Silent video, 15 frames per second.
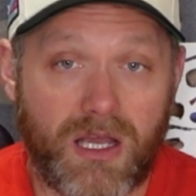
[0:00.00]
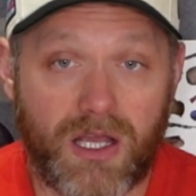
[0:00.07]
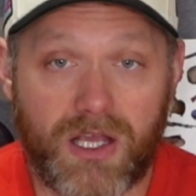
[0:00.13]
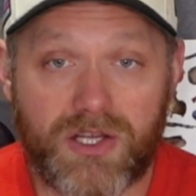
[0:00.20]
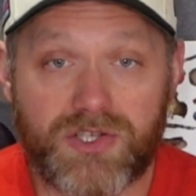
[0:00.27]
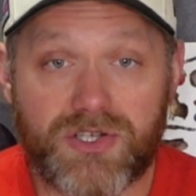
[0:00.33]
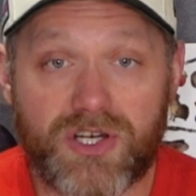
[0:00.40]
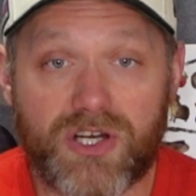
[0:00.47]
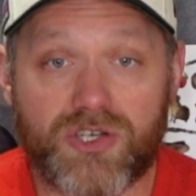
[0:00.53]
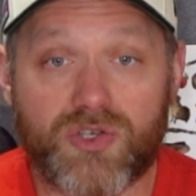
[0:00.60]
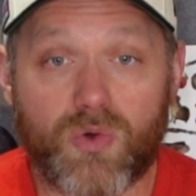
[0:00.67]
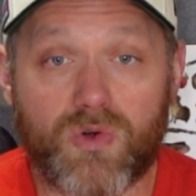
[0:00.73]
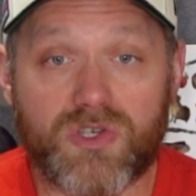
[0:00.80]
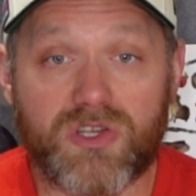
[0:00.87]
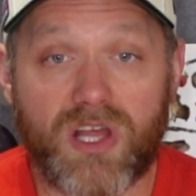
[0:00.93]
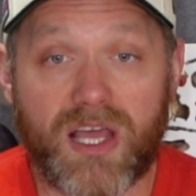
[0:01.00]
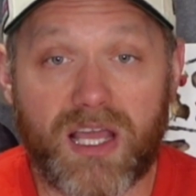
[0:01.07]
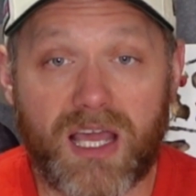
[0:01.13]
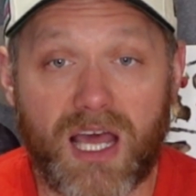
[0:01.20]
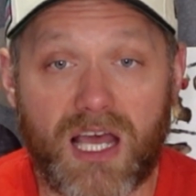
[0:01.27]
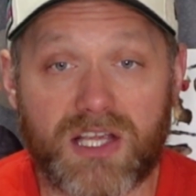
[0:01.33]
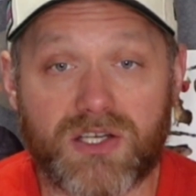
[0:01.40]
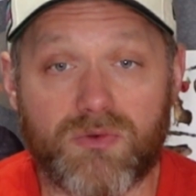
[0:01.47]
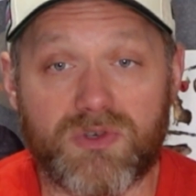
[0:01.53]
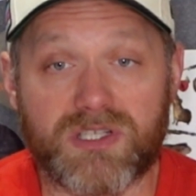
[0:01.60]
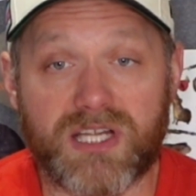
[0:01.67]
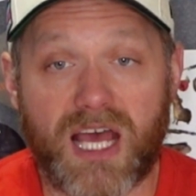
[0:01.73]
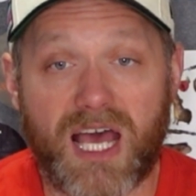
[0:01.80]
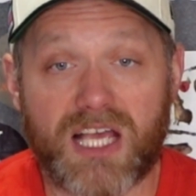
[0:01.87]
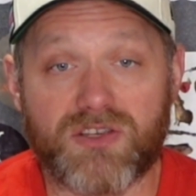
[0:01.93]
Engineer George Lancaster was
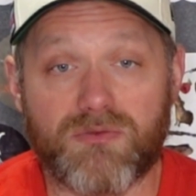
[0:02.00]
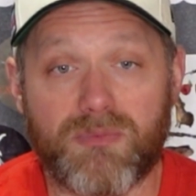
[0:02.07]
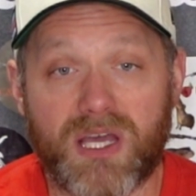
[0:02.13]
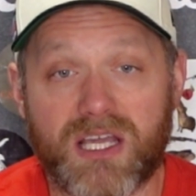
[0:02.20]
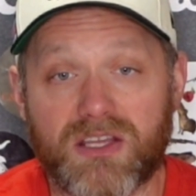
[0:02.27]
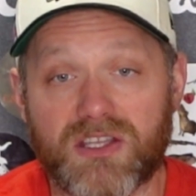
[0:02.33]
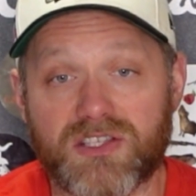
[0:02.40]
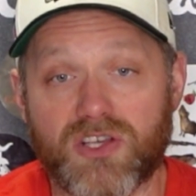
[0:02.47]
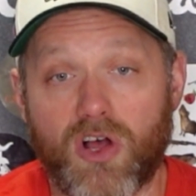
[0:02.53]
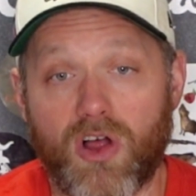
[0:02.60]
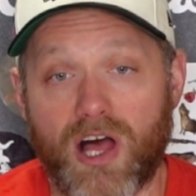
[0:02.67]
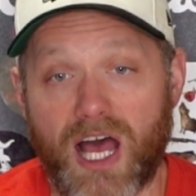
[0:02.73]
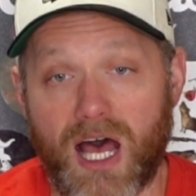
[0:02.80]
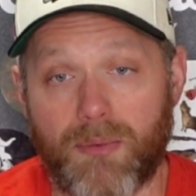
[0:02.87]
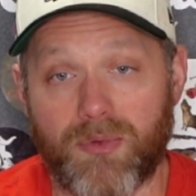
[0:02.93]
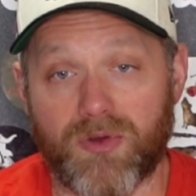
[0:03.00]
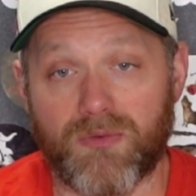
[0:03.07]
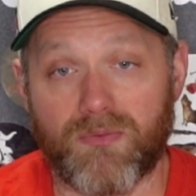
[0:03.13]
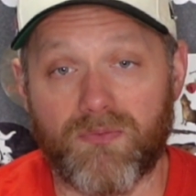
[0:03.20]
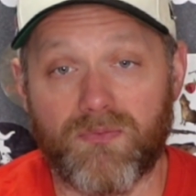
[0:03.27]
tasked with making this all happen.